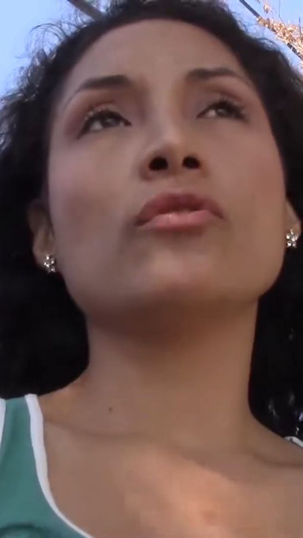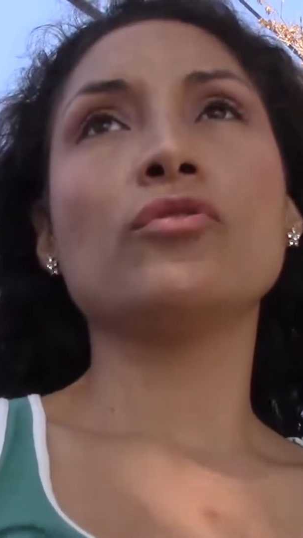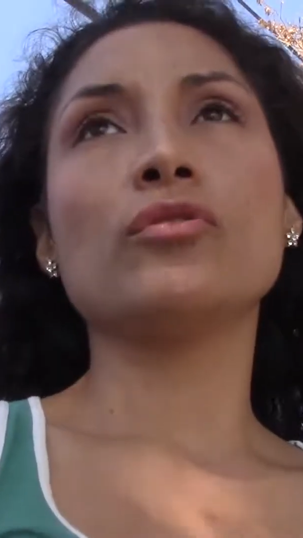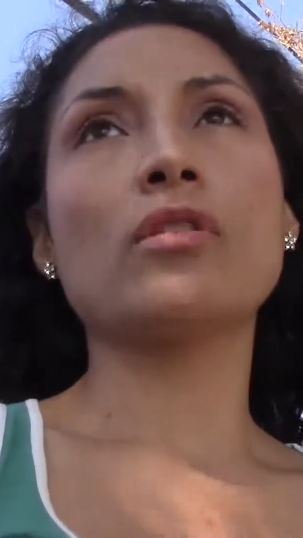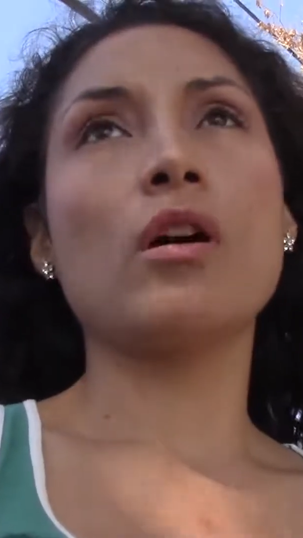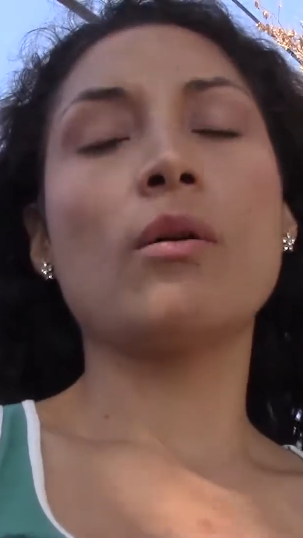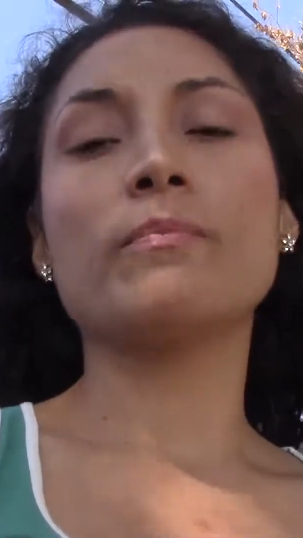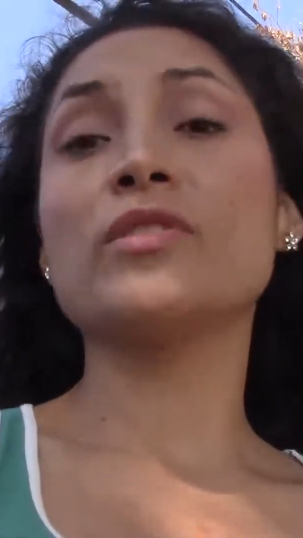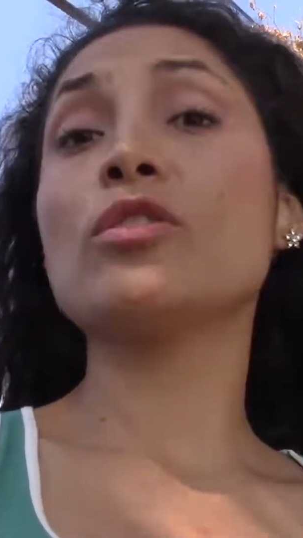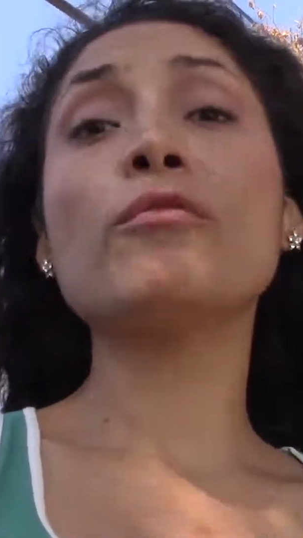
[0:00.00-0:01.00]
So
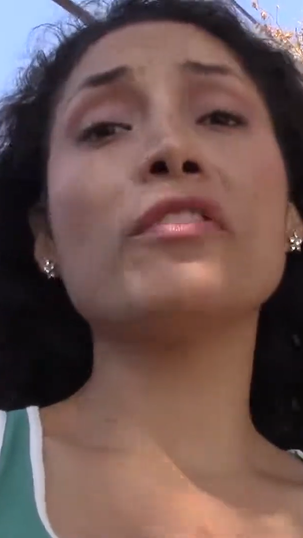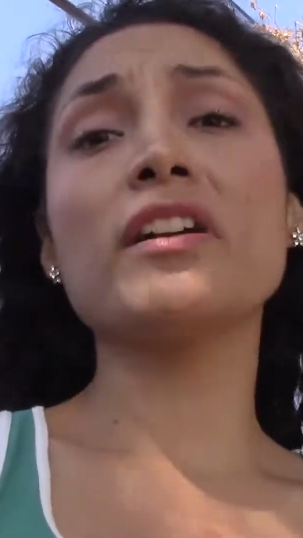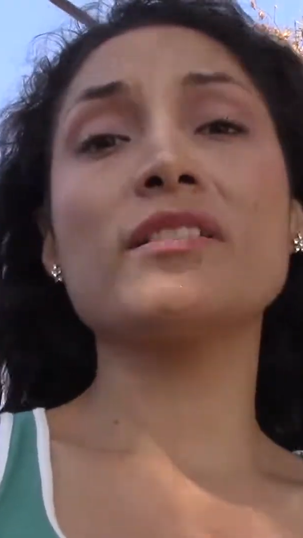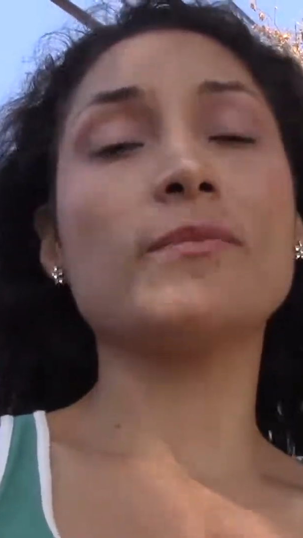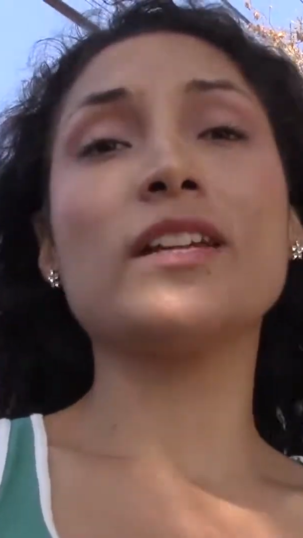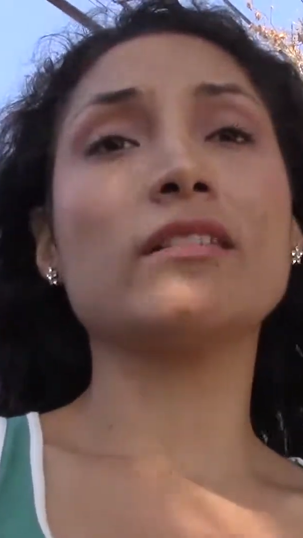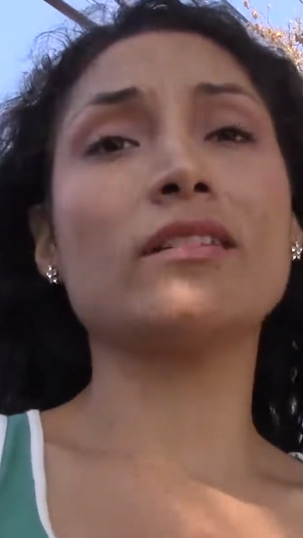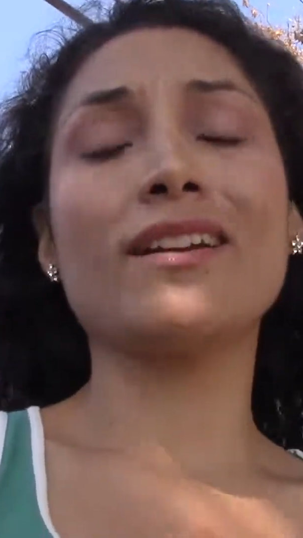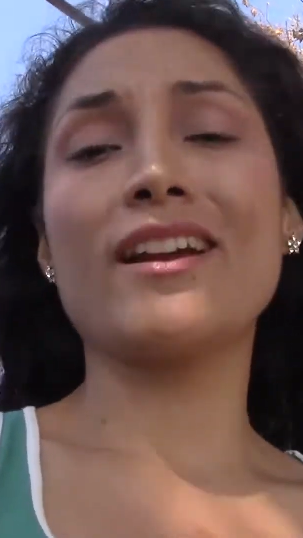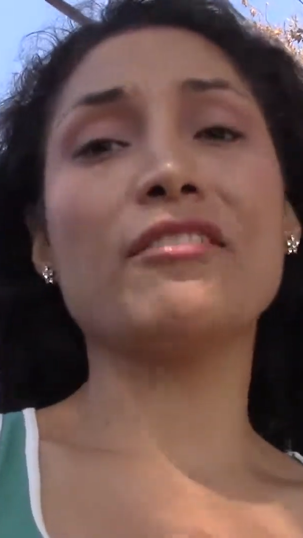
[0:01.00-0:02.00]
far it's been
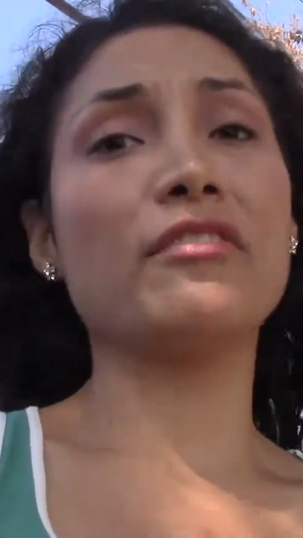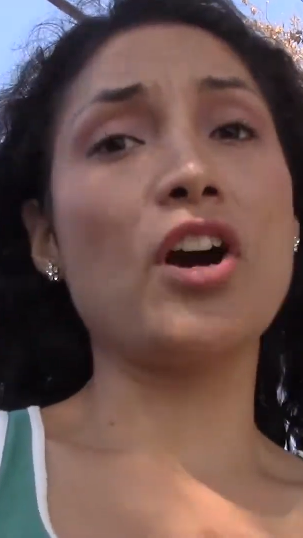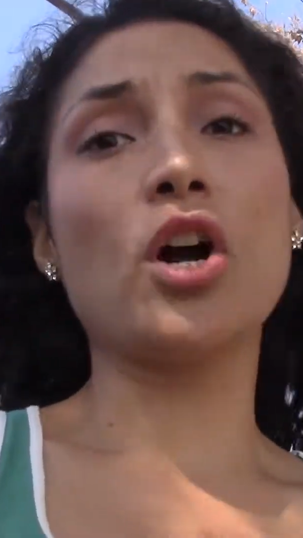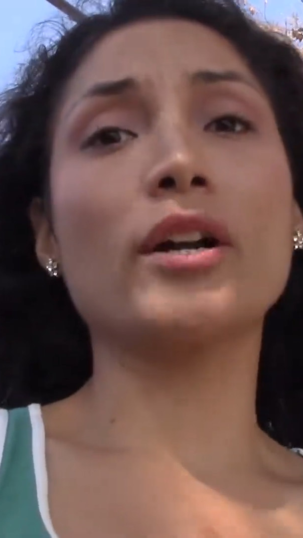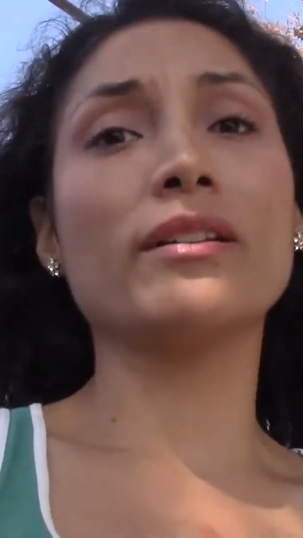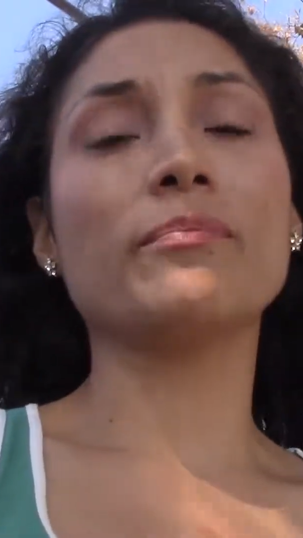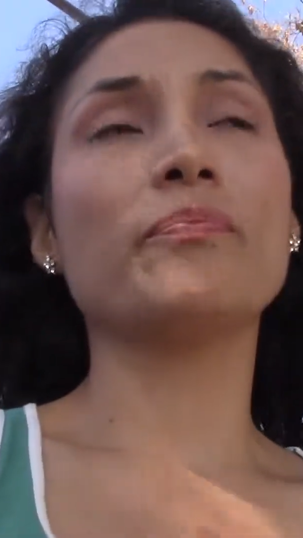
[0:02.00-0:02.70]
kind of hard.